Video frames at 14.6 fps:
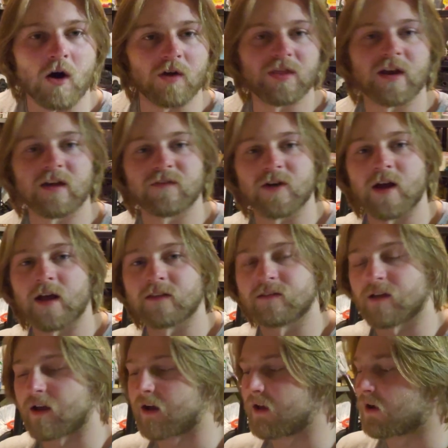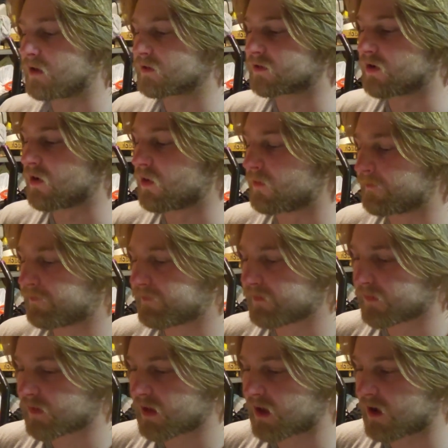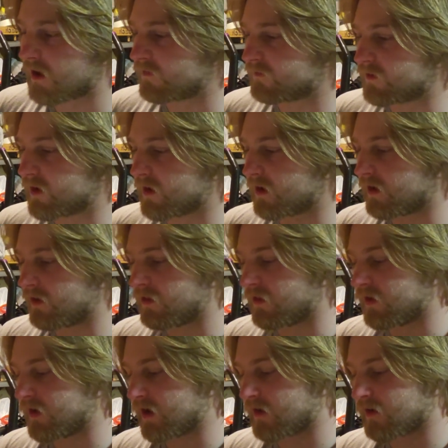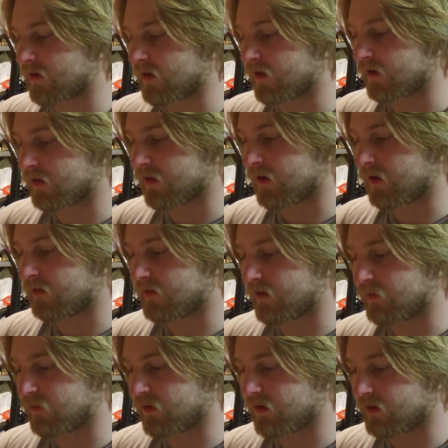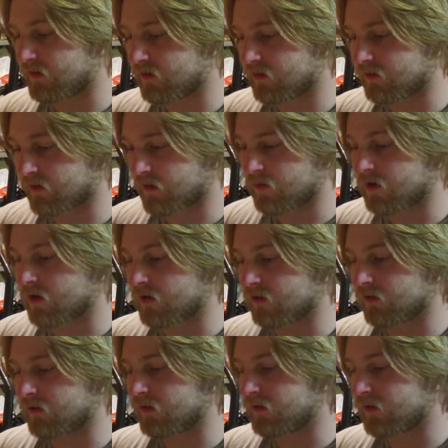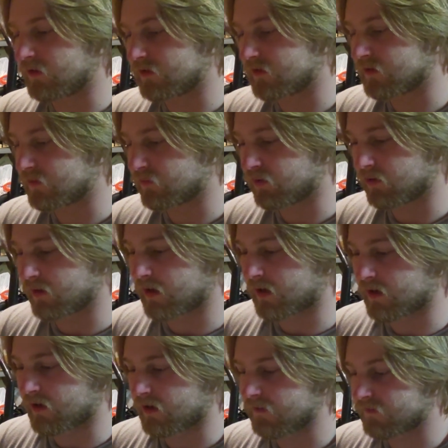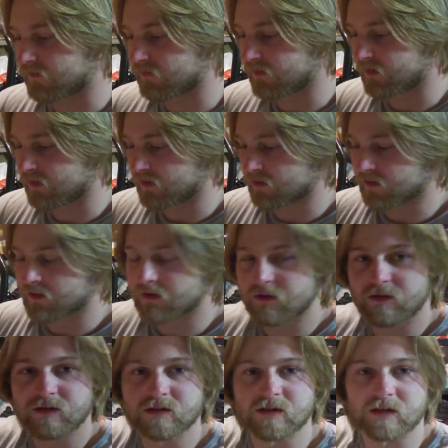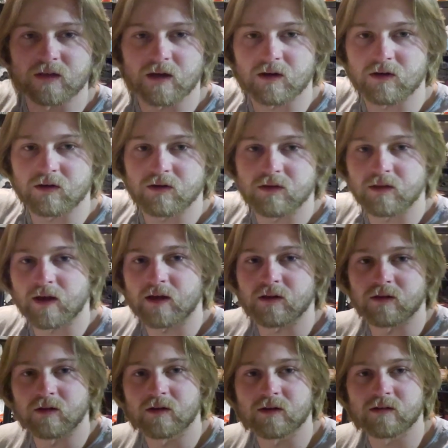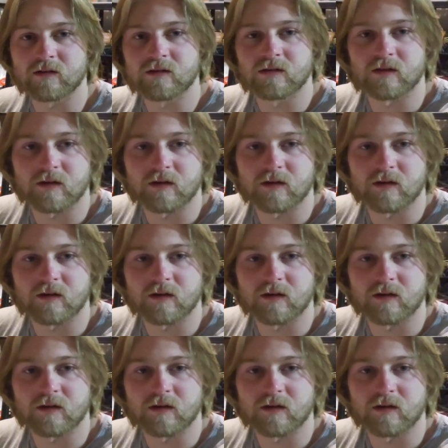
Oh, and then I forgot I also have uh, the neck ring that I taped on a long time ago. So let's pull that off. See how that looks.